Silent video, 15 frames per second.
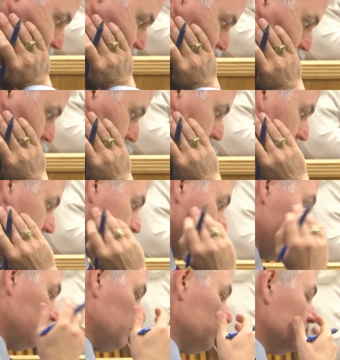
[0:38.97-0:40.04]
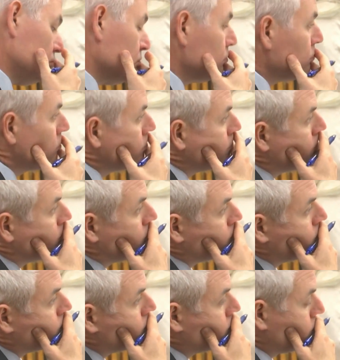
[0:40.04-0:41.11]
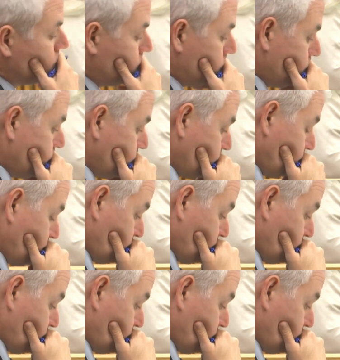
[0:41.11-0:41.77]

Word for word: request for life sentences on all